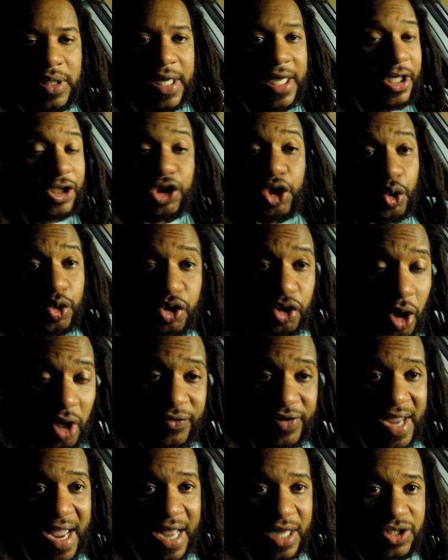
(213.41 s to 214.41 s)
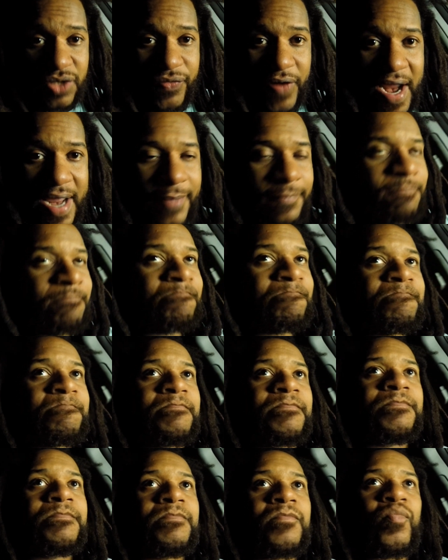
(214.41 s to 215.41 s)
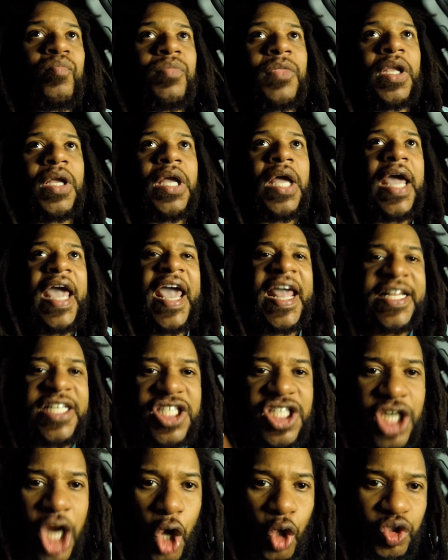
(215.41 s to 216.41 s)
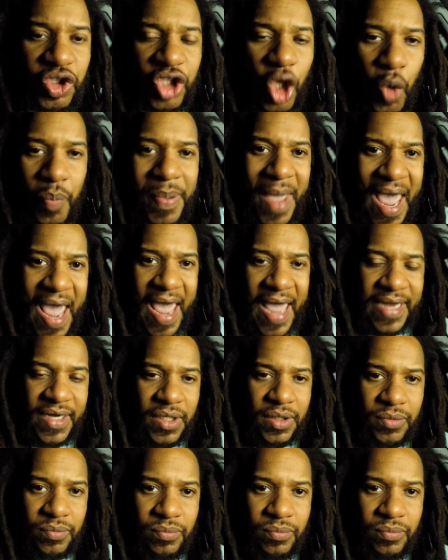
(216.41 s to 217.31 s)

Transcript: in a two-story house, right? It snowed so bad,